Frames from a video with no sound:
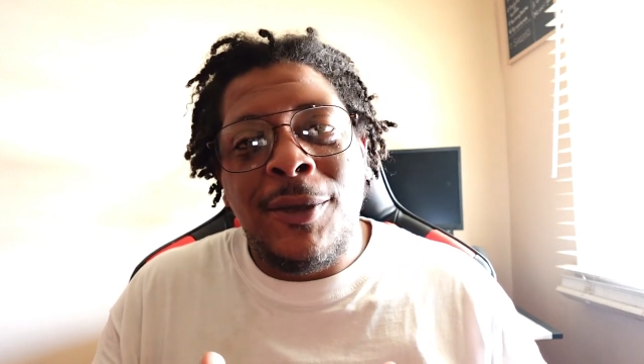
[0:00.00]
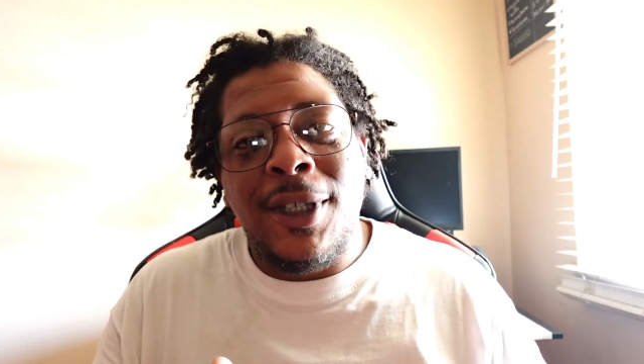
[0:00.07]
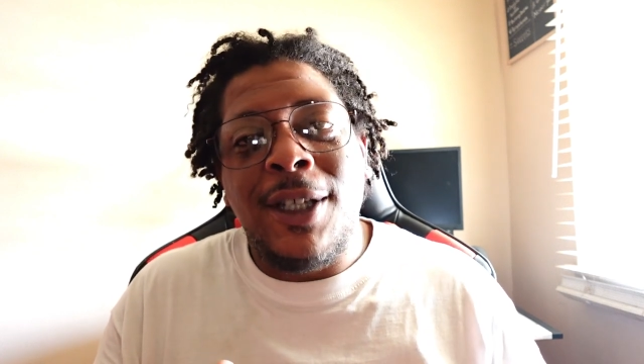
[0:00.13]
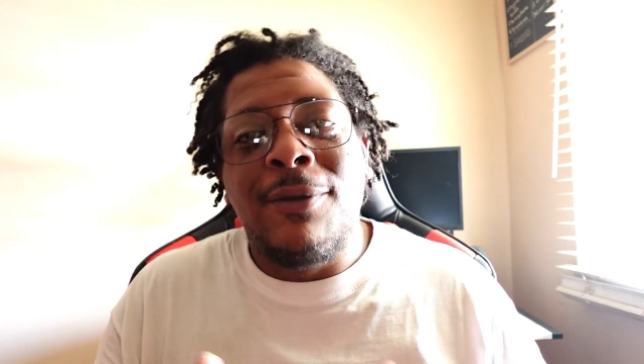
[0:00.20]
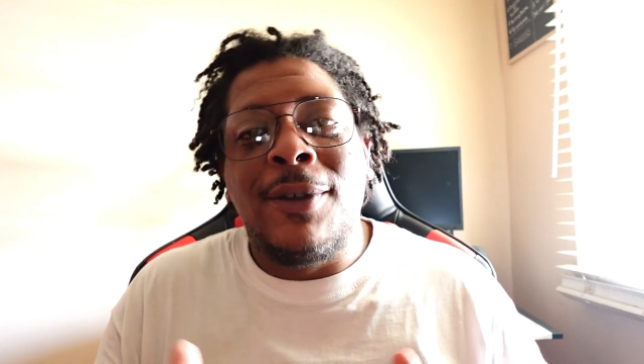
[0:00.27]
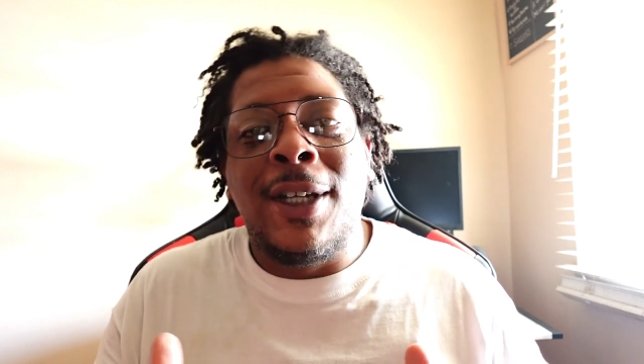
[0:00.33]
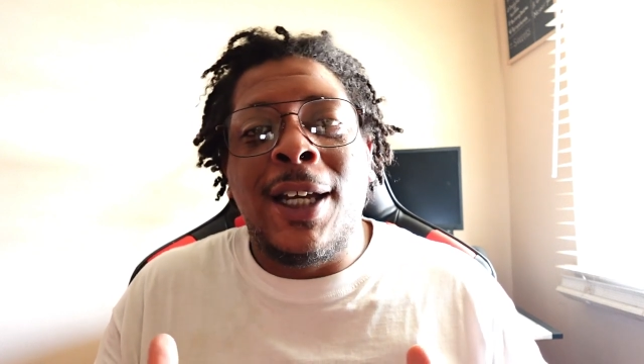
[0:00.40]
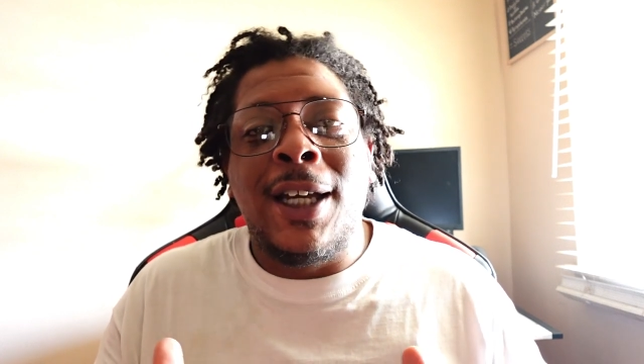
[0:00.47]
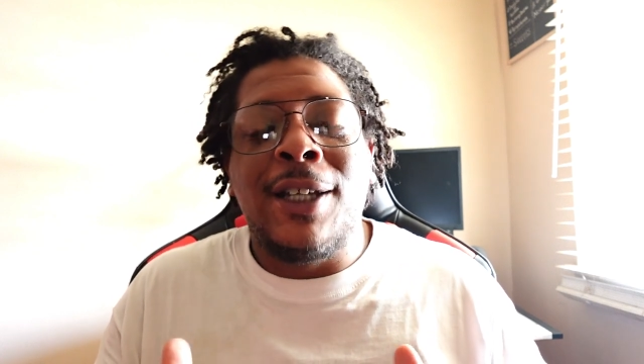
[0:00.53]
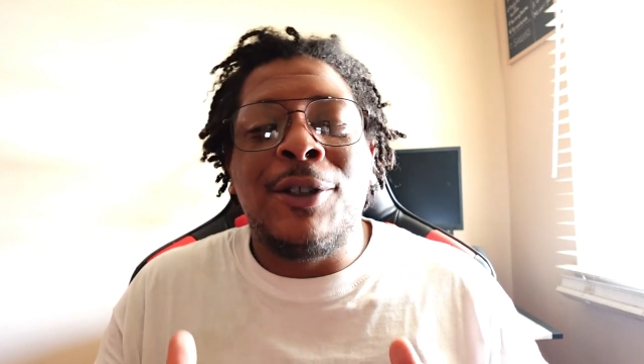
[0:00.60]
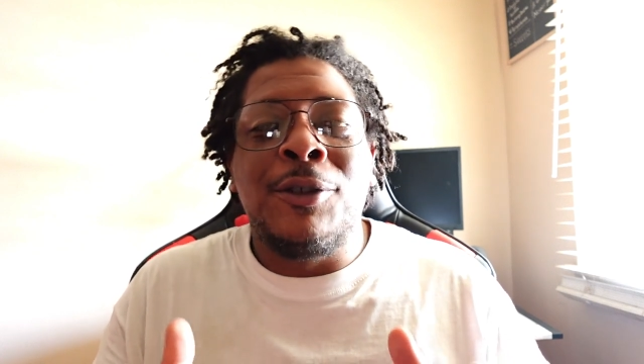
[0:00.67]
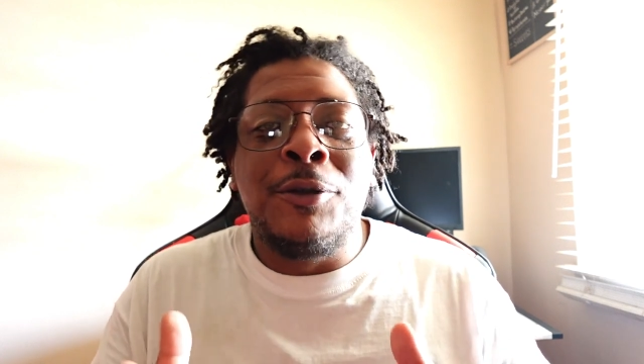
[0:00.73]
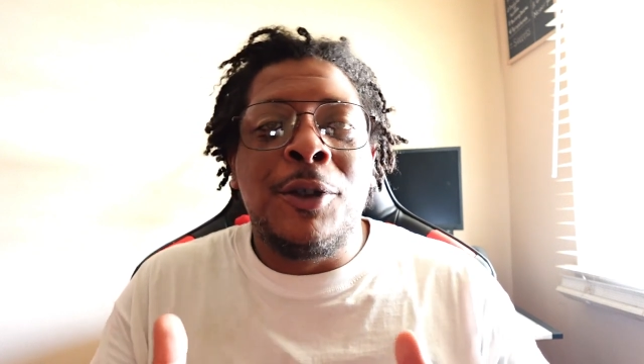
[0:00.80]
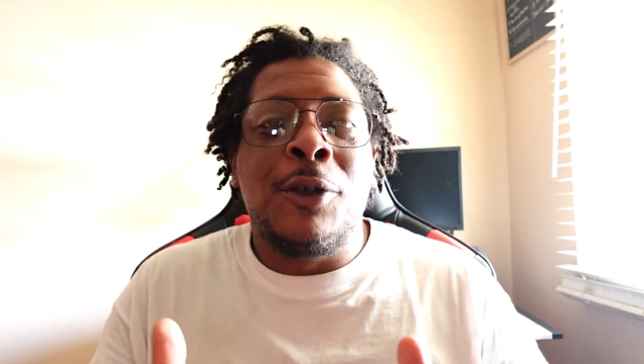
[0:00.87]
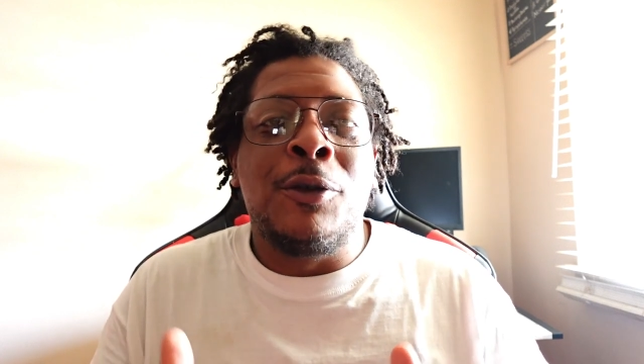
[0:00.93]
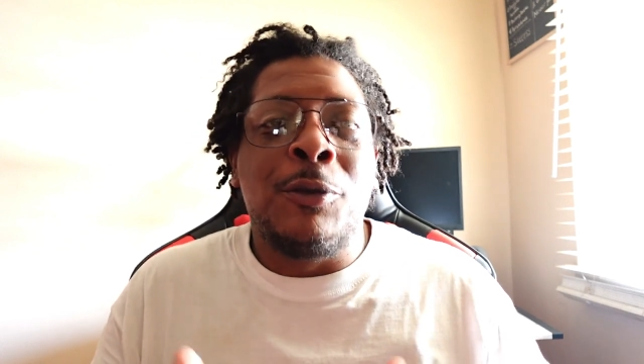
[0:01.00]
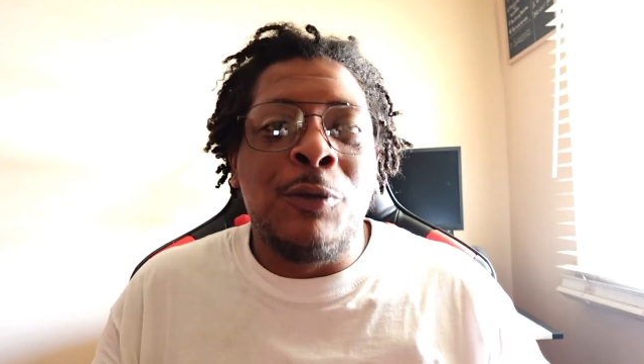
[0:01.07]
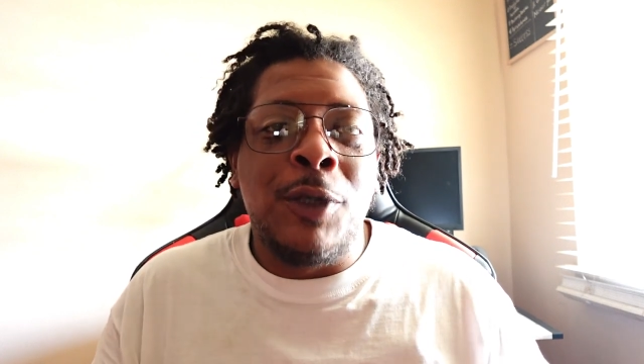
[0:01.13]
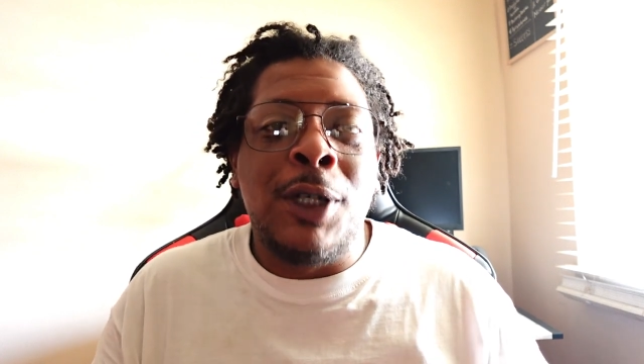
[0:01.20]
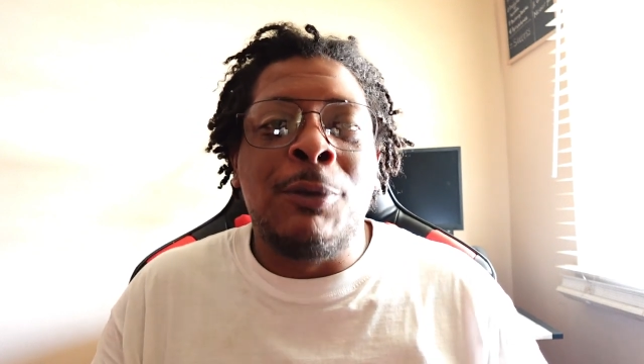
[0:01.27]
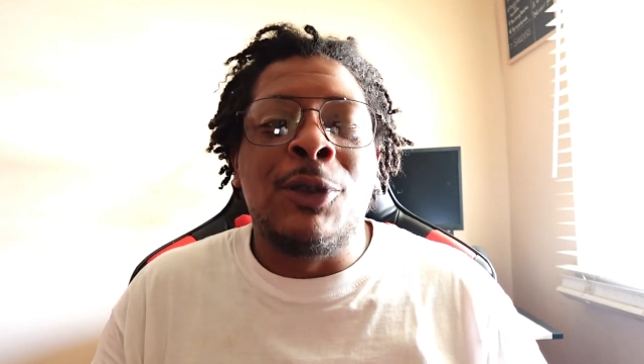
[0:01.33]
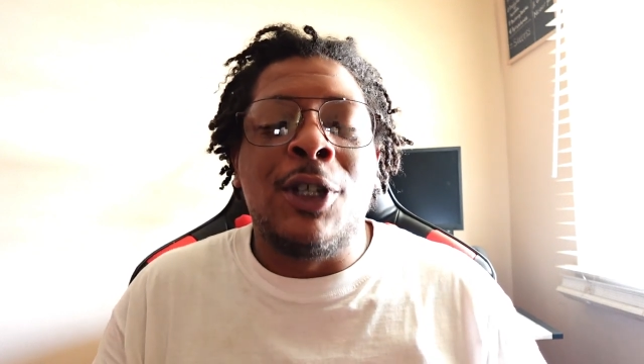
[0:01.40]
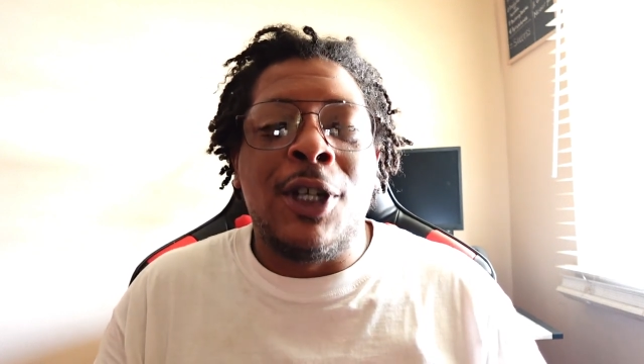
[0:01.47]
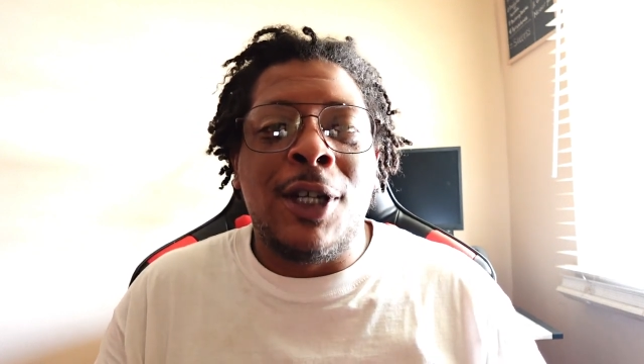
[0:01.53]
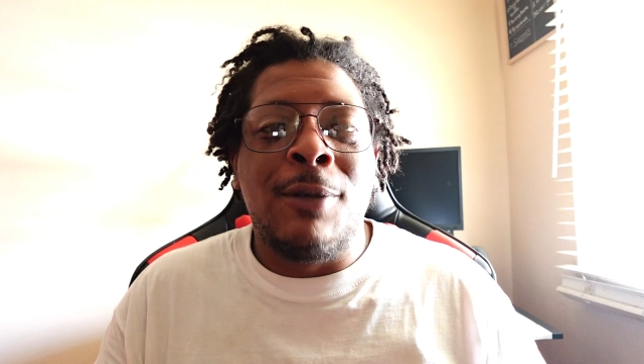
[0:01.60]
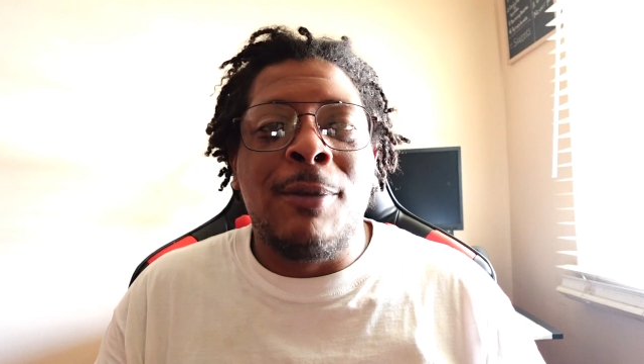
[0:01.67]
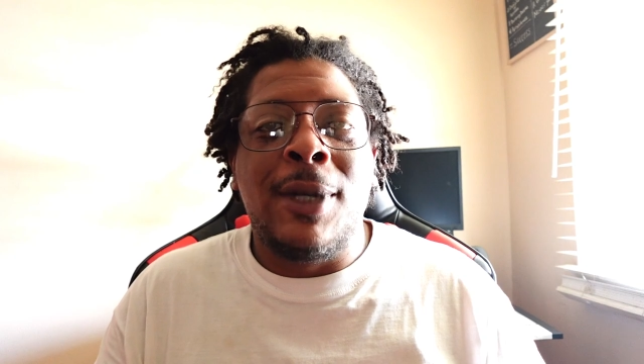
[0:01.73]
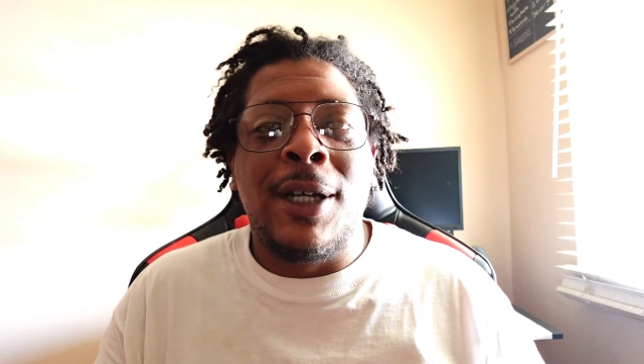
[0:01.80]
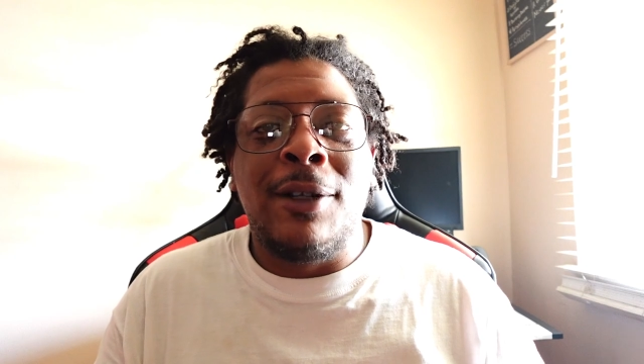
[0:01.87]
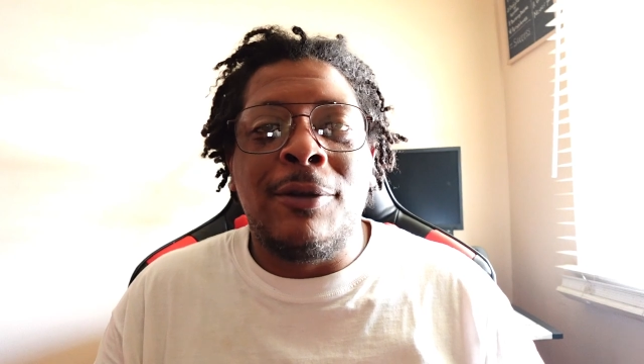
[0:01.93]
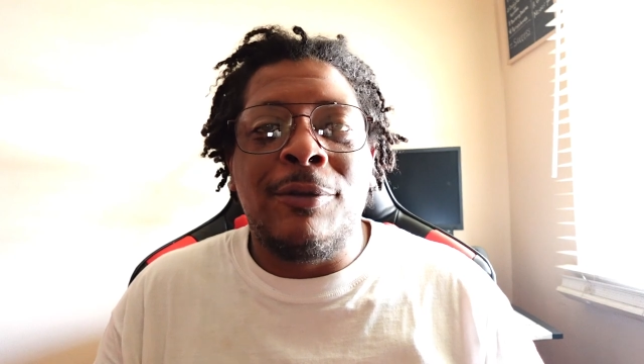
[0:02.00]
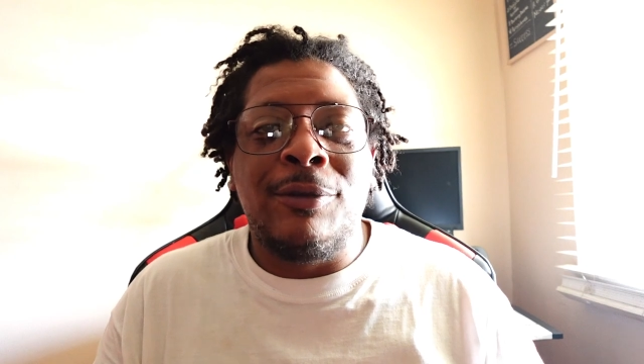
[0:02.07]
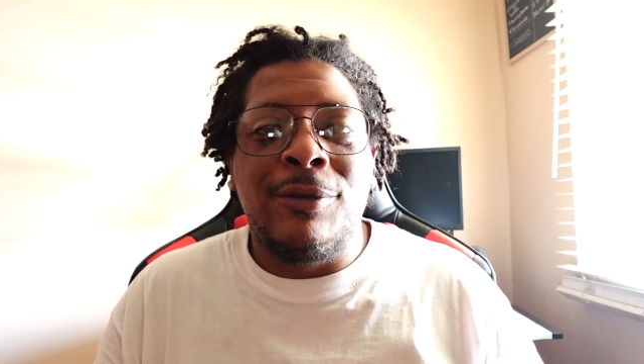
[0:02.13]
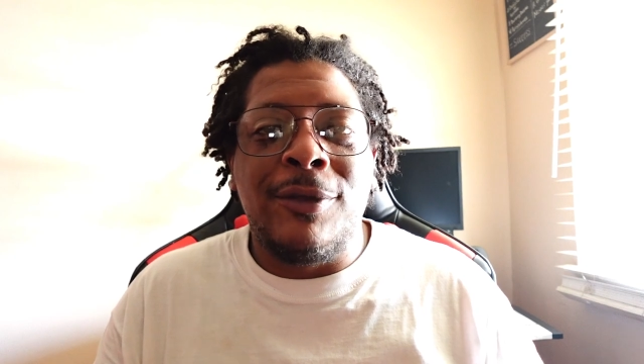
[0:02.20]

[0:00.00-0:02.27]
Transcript: If not, you know what I'm talking about.